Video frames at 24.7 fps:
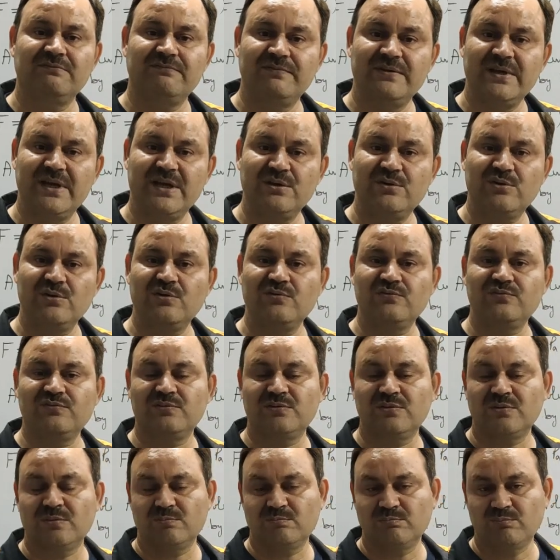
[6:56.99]
weight of
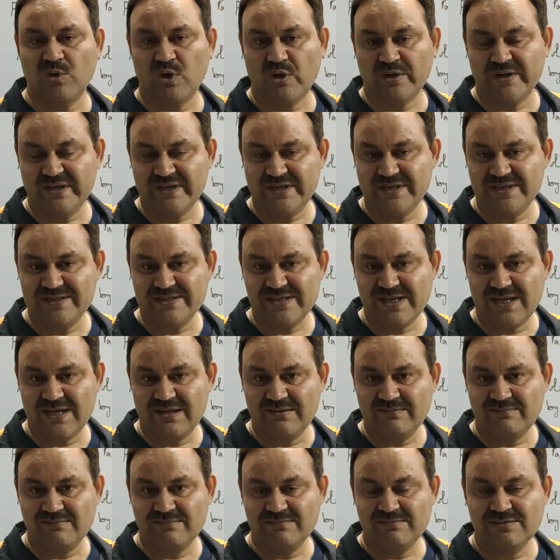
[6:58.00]
body itself,
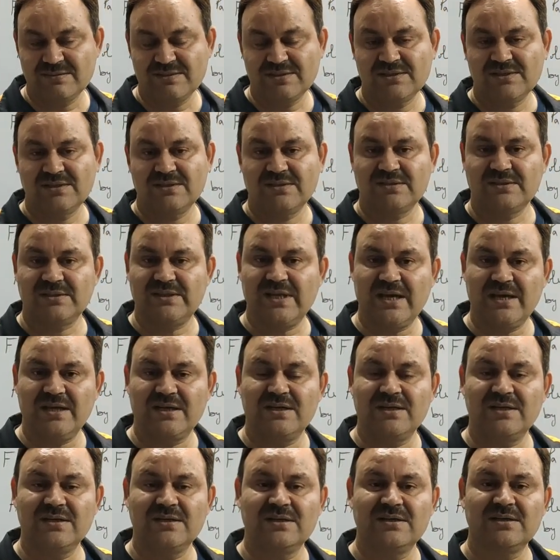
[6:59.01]

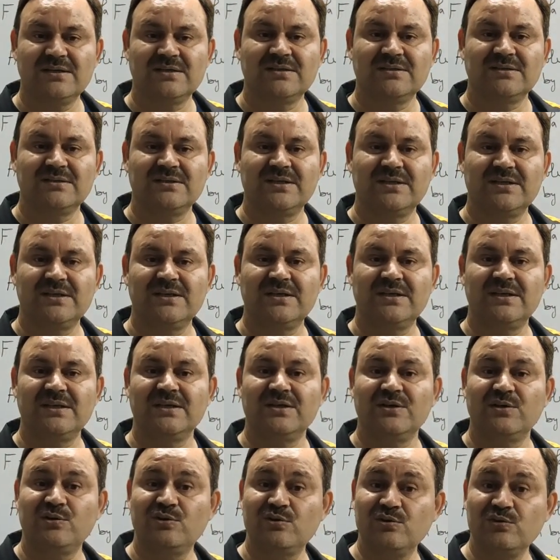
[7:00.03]
then
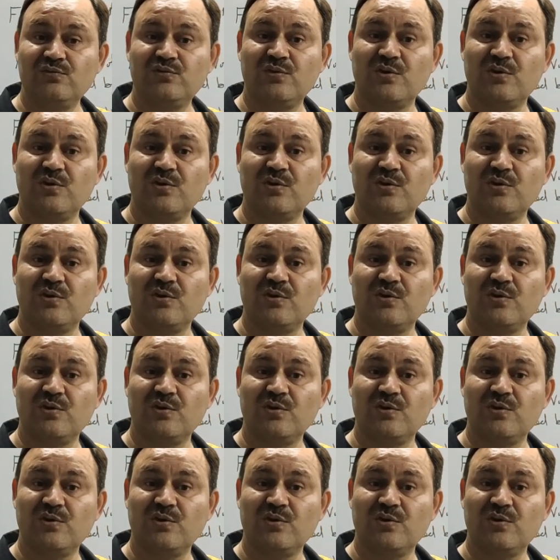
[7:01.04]
the two